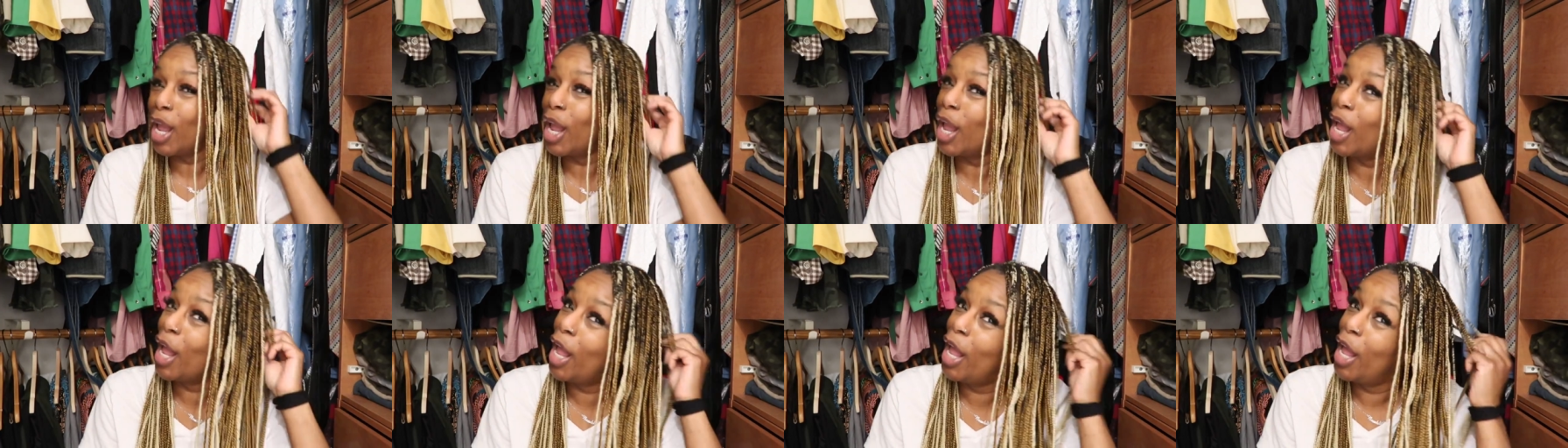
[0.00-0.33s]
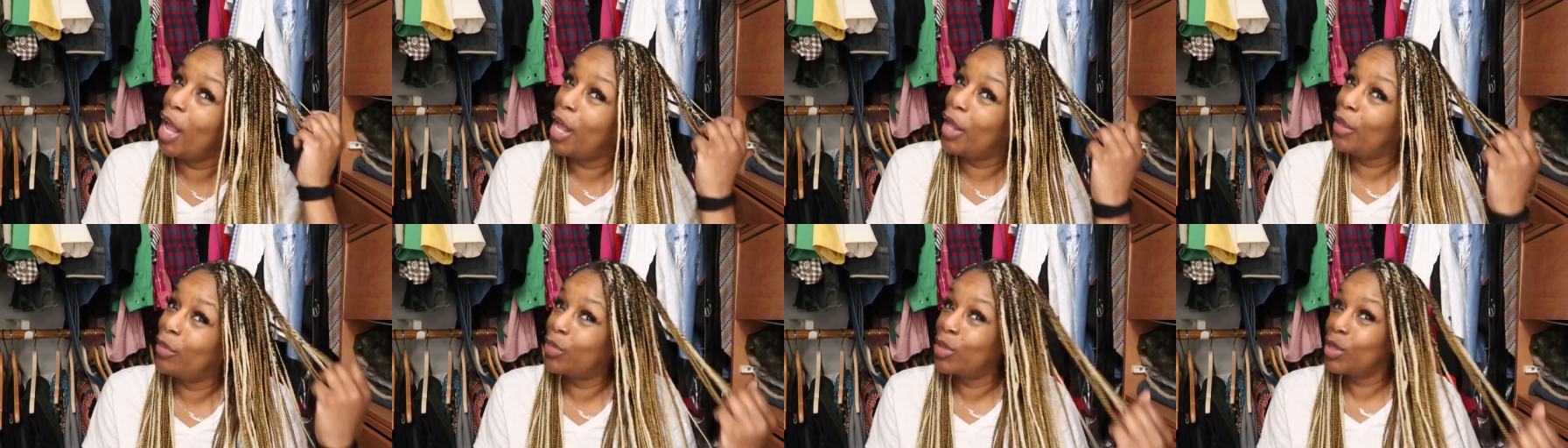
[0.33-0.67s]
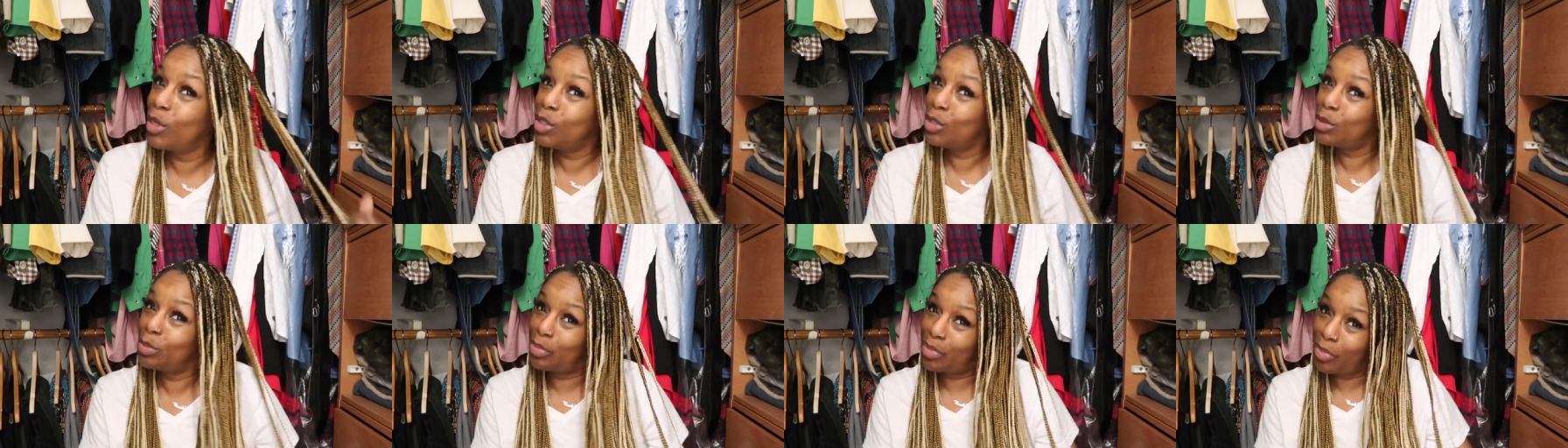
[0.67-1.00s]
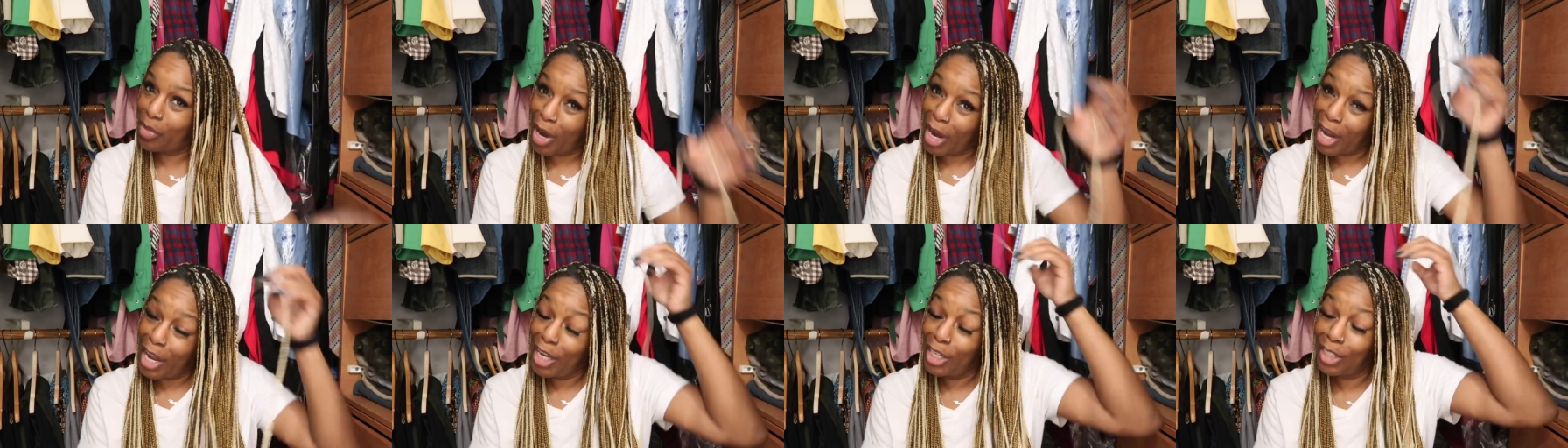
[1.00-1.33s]
And these
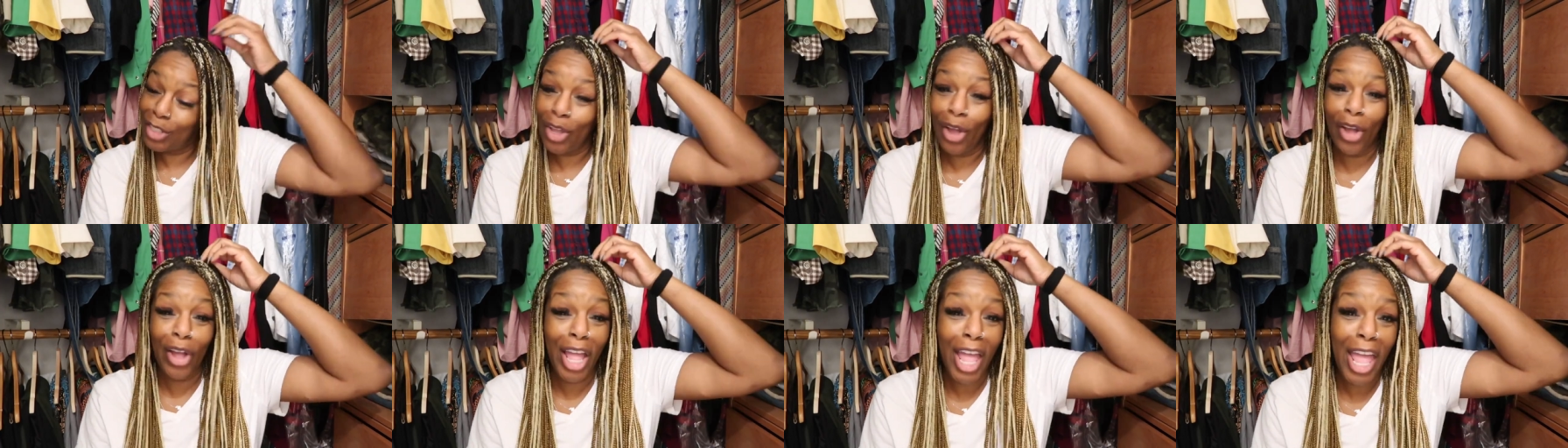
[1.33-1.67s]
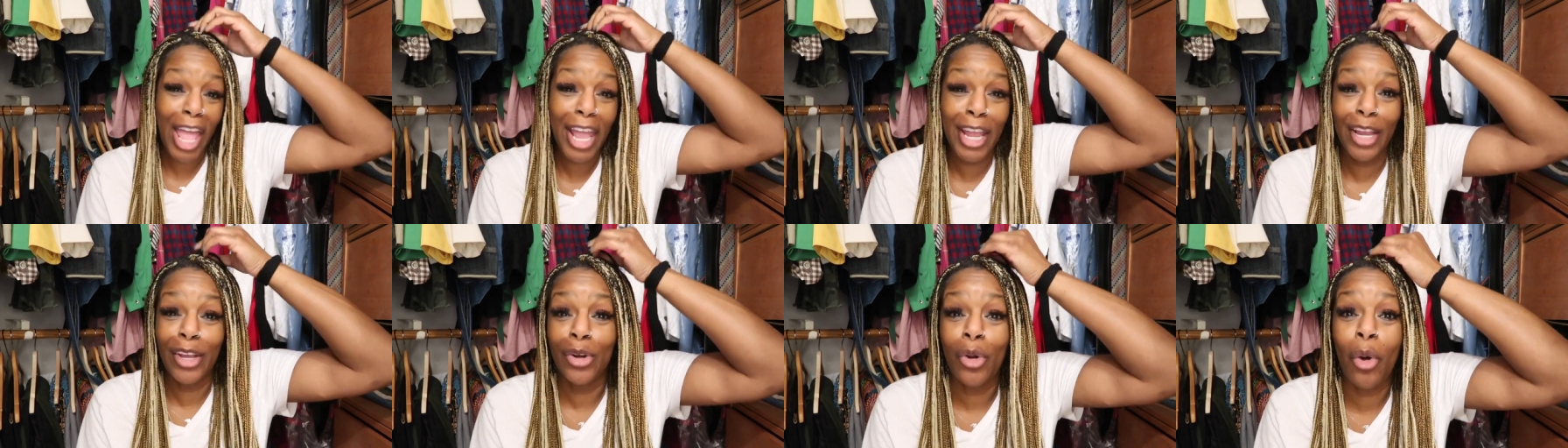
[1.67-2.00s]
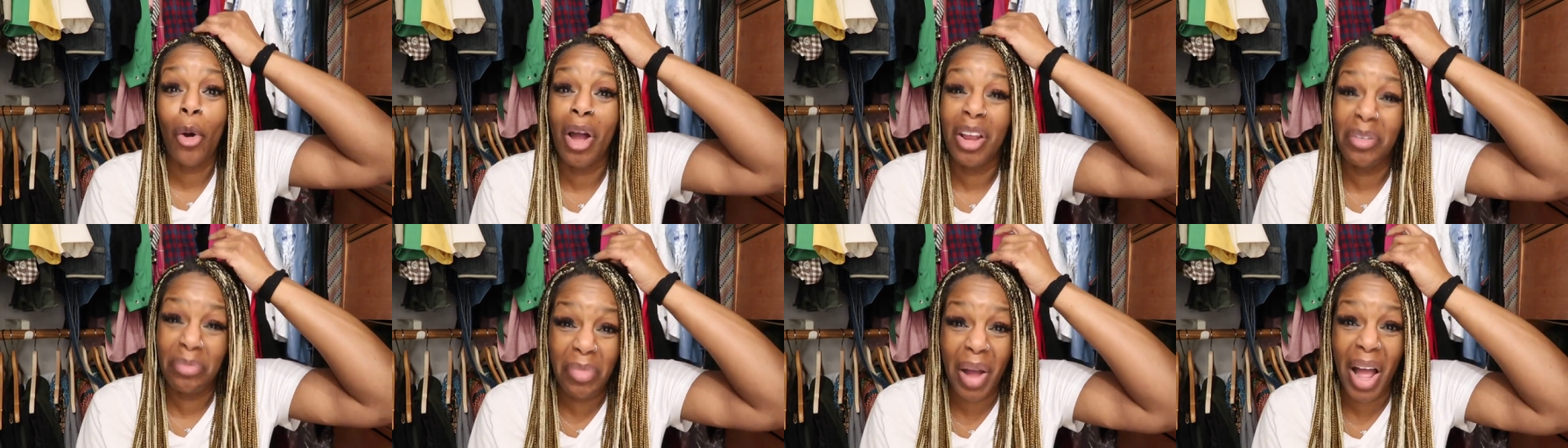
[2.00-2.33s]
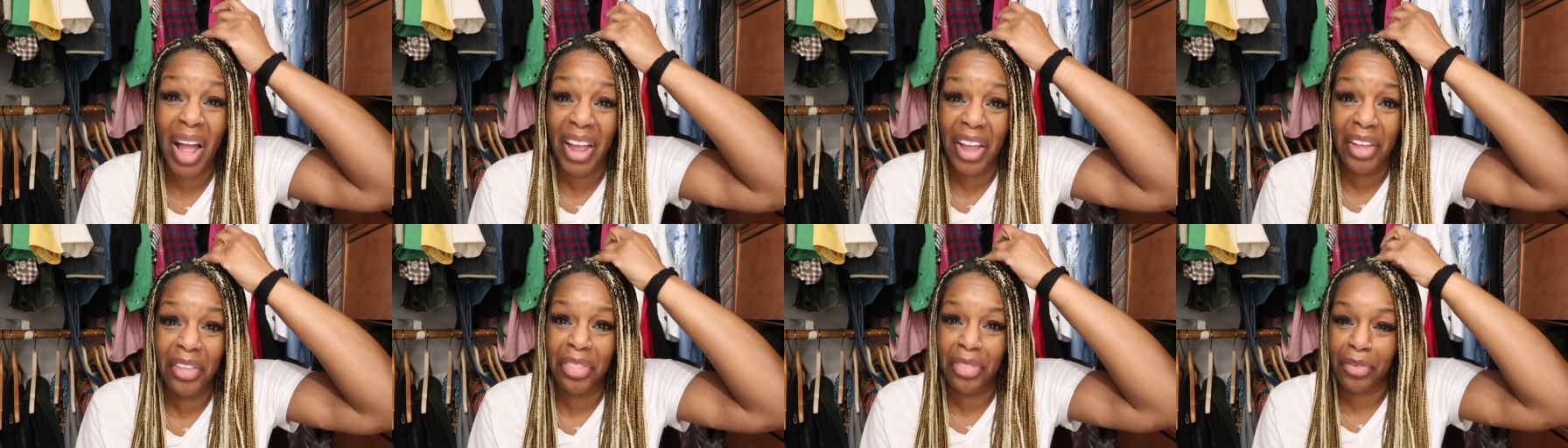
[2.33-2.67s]
braids are hanging on
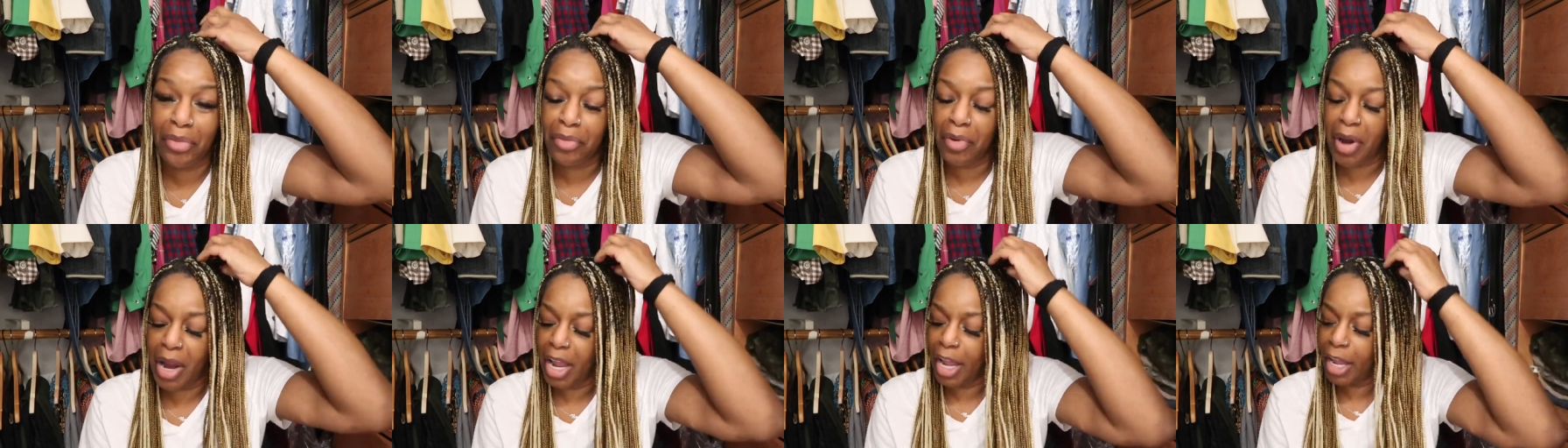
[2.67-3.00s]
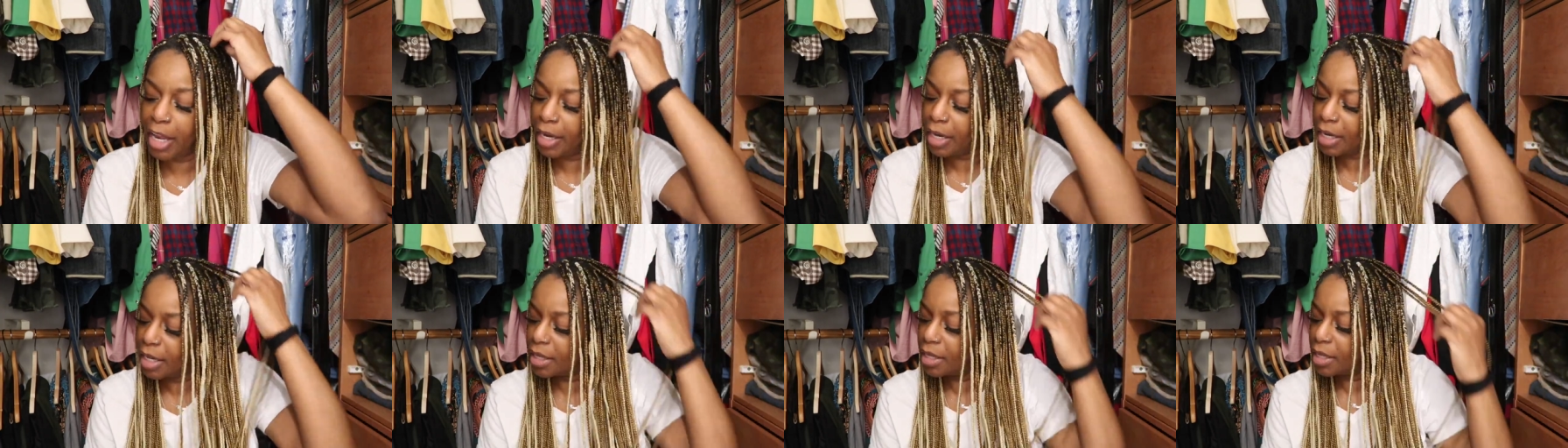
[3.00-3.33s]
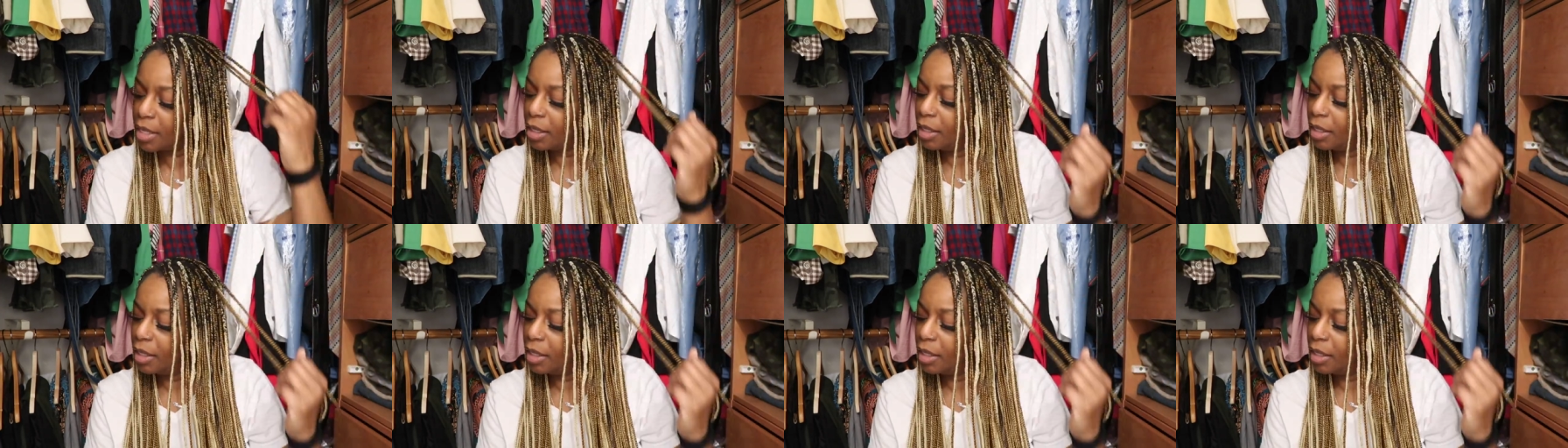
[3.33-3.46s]
by a thread.